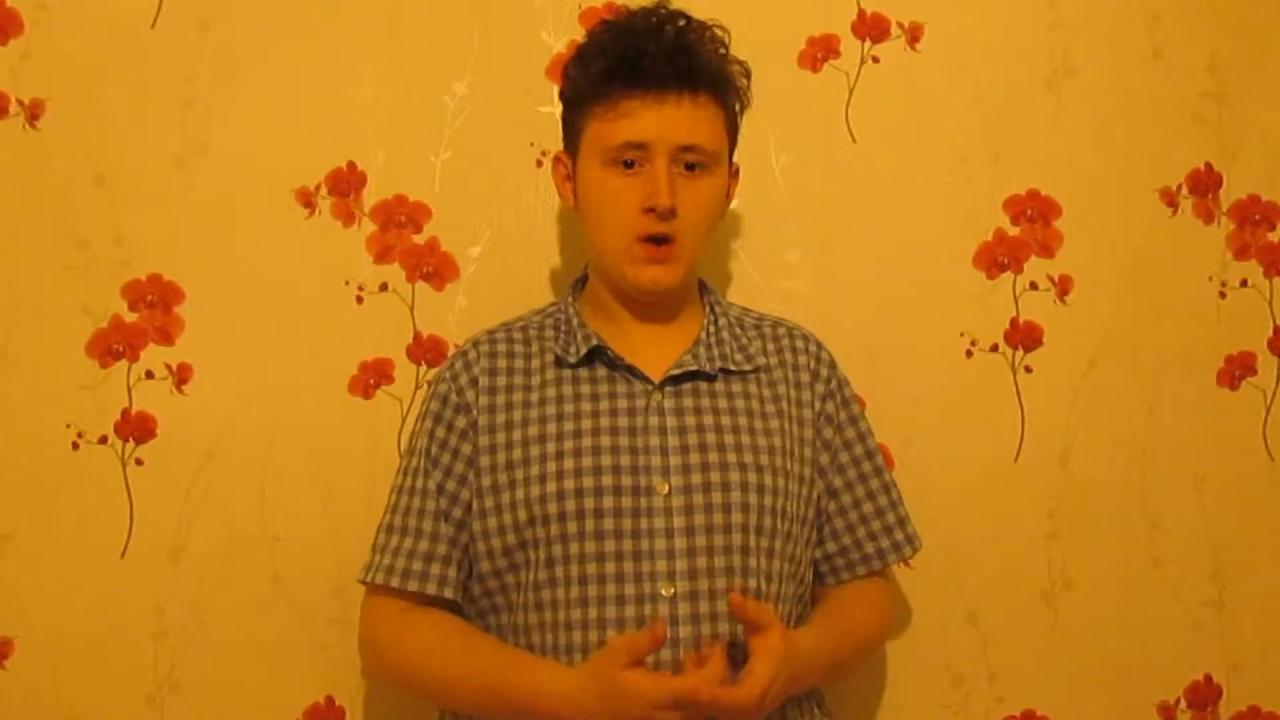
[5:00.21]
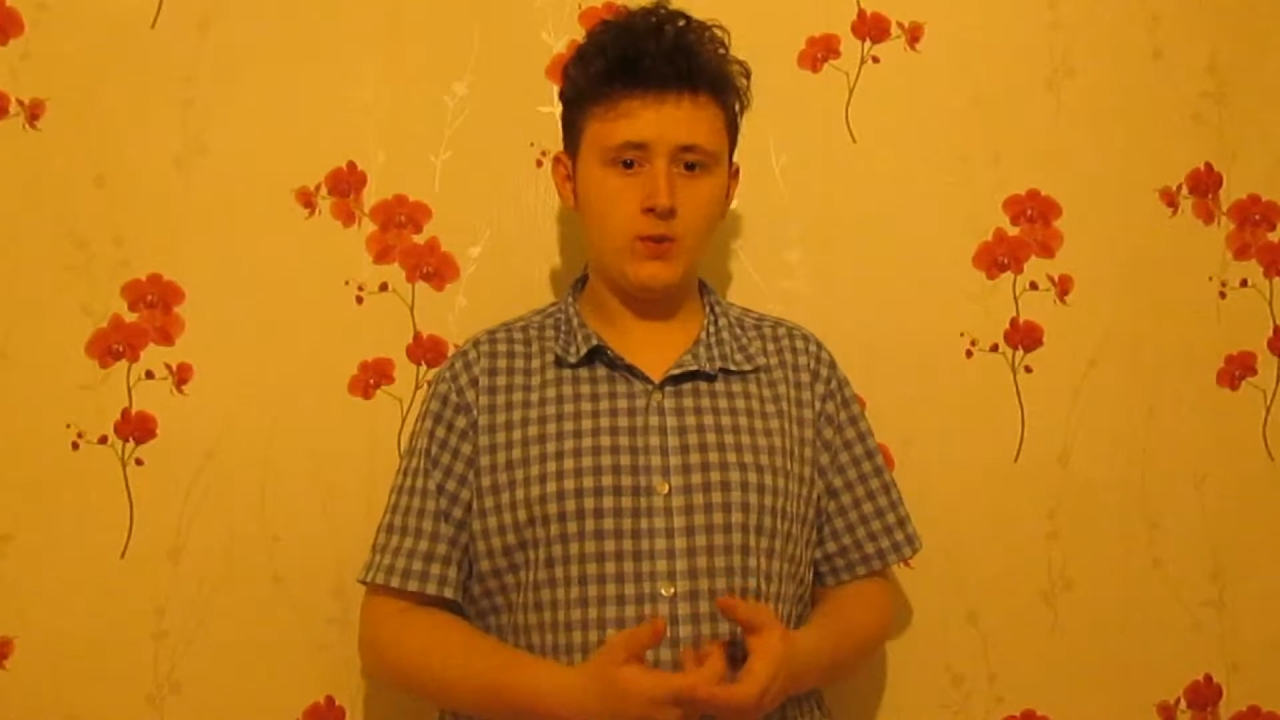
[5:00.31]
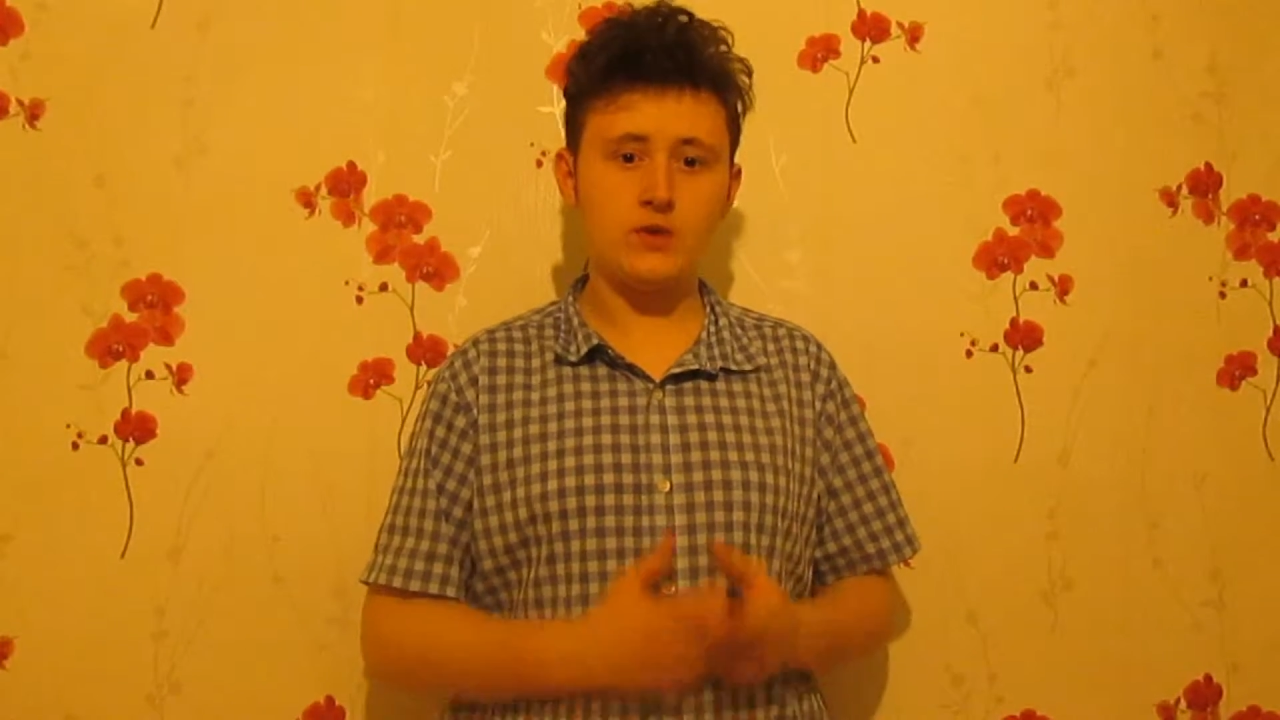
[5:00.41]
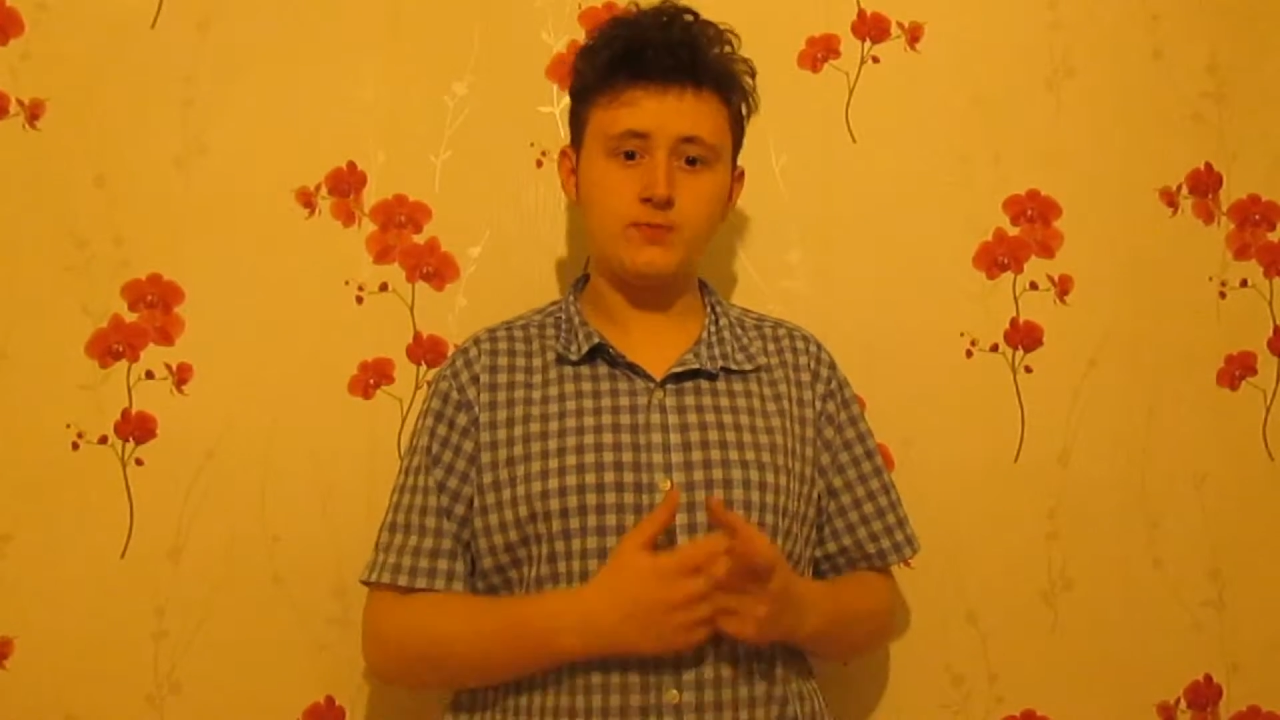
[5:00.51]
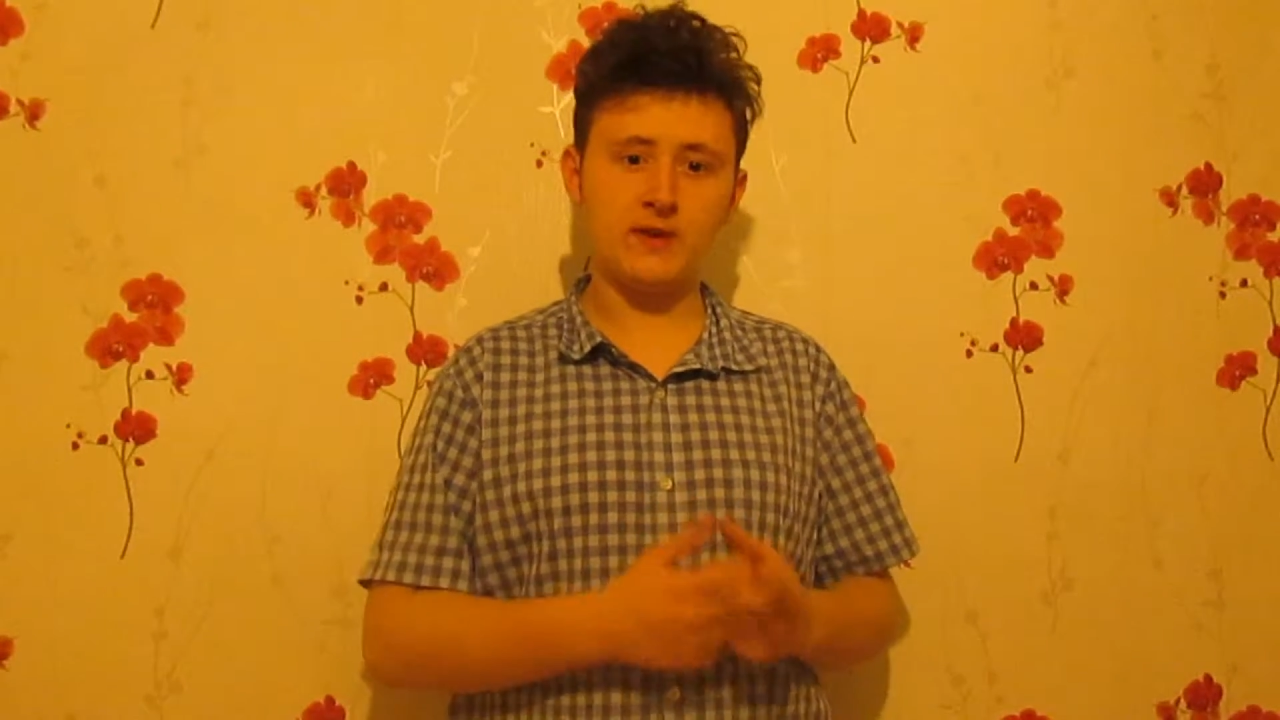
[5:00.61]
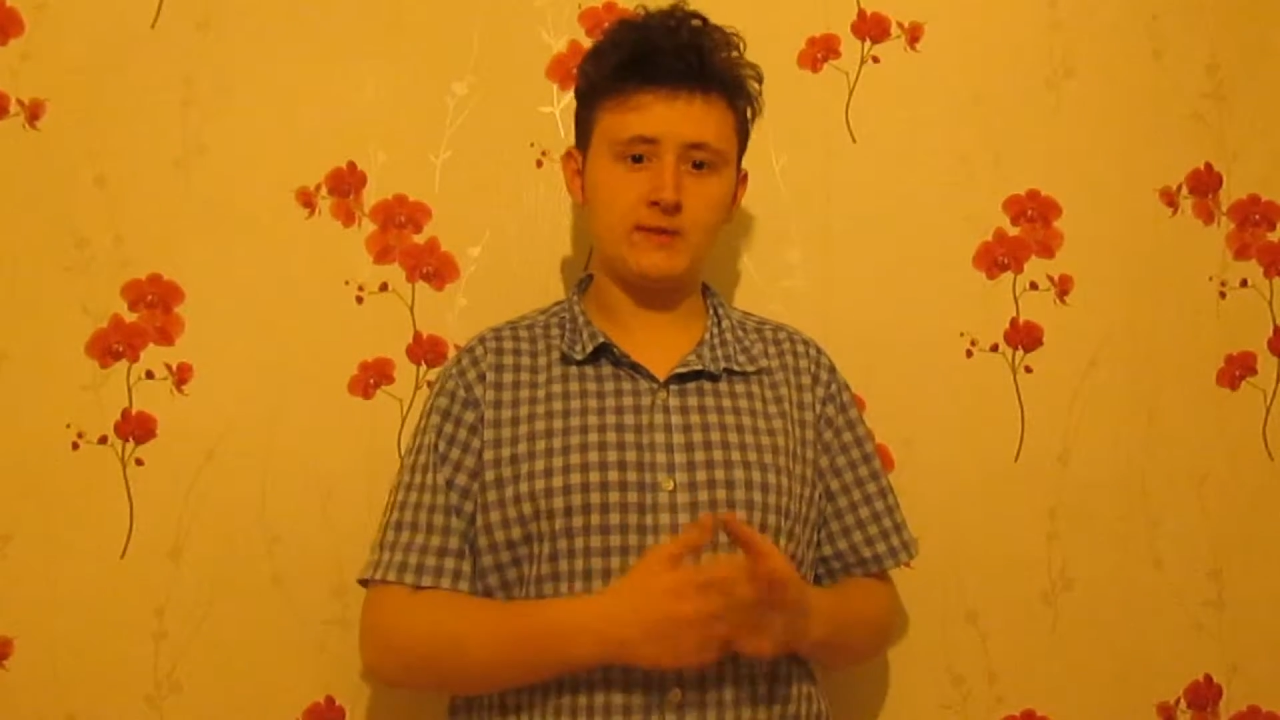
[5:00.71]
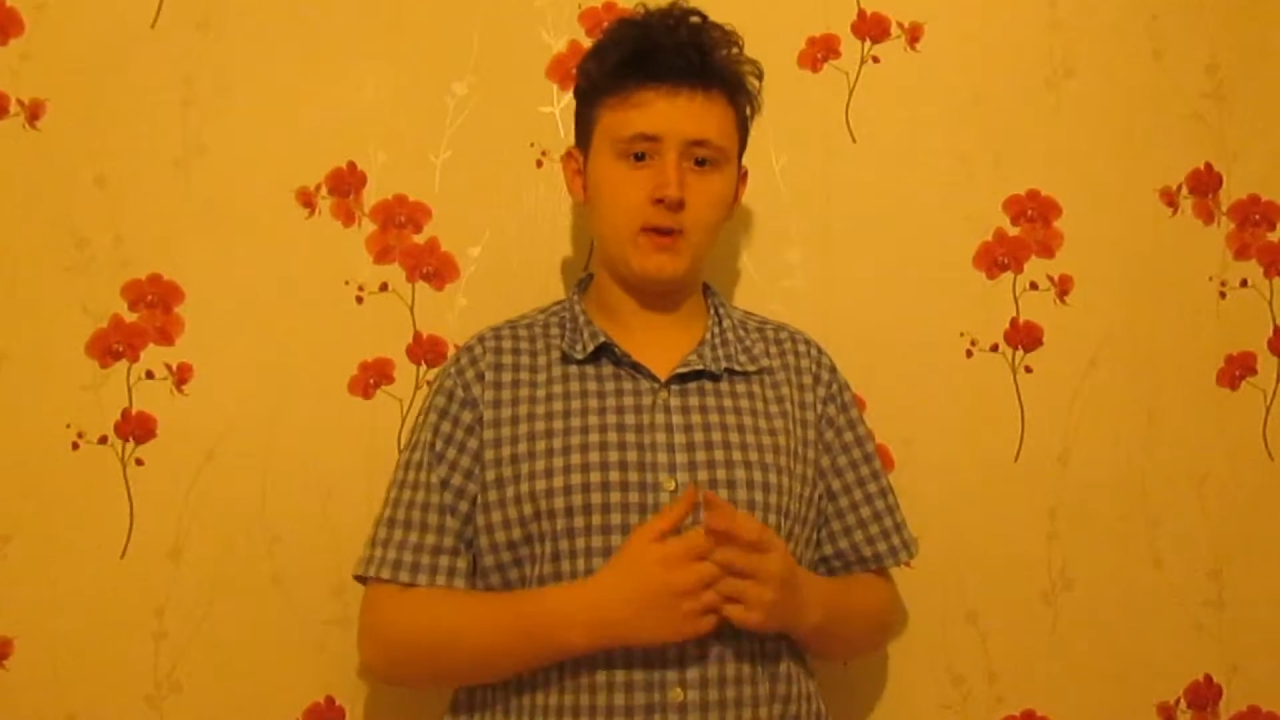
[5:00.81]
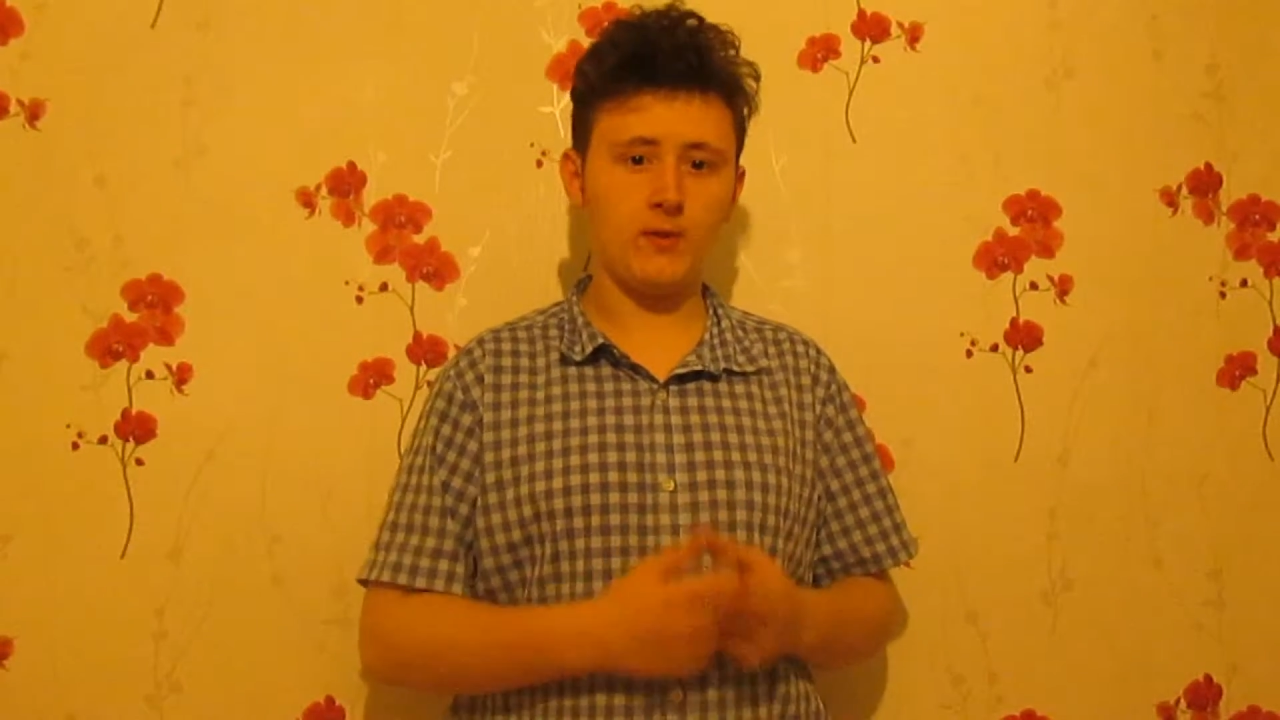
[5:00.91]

which brings me